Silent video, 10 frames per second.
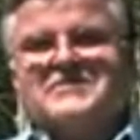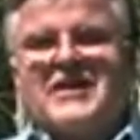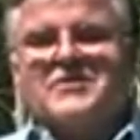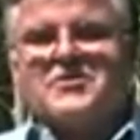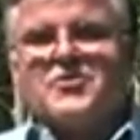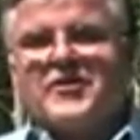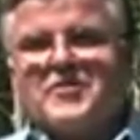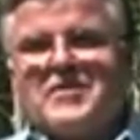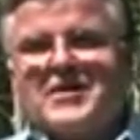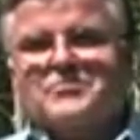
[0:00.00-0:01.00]
founder of
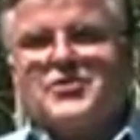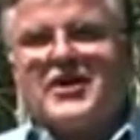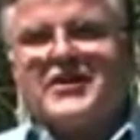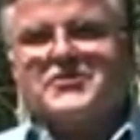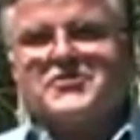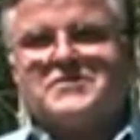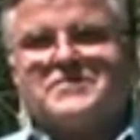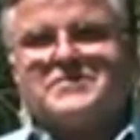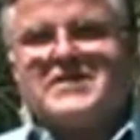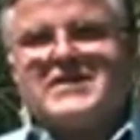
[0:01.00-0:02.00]
Gregory Mountain Products.
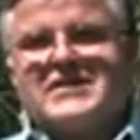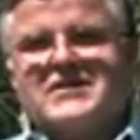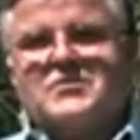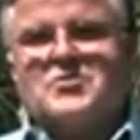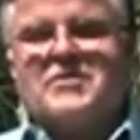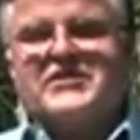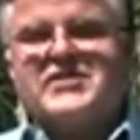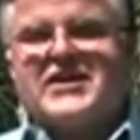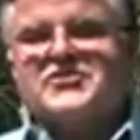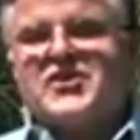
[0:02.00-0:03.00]
We're
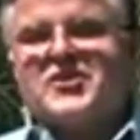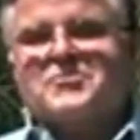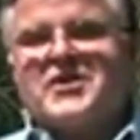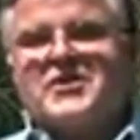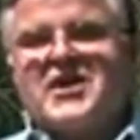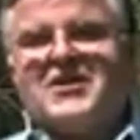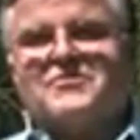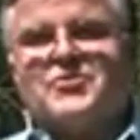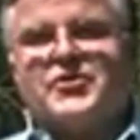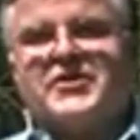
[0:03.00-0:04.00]
based out of Sacramento,
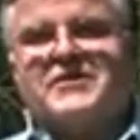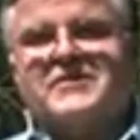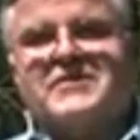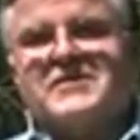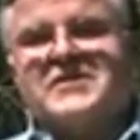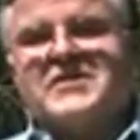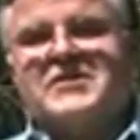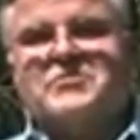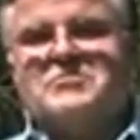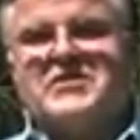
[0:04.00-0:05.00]
California,
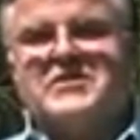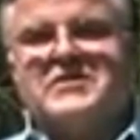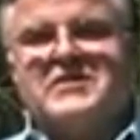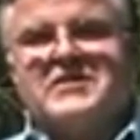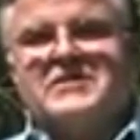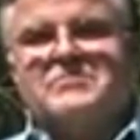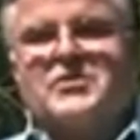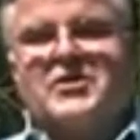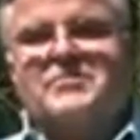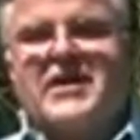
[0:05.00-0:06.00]
and we've been
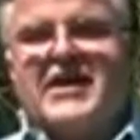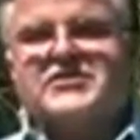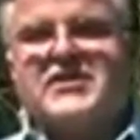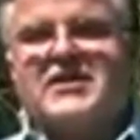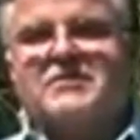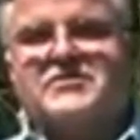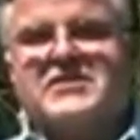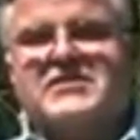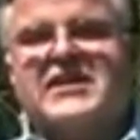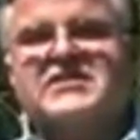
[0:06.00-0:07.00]
building packs now
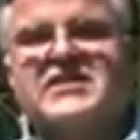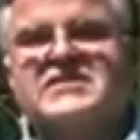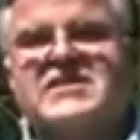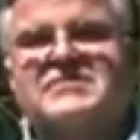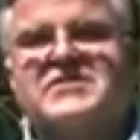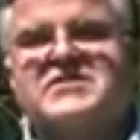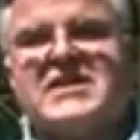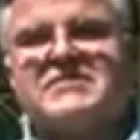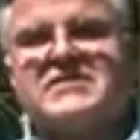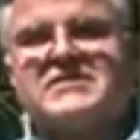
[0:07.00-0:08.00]
since
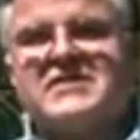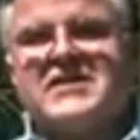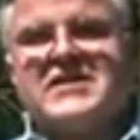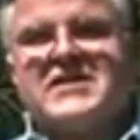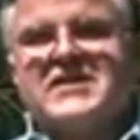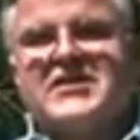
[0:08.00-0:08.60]
1977.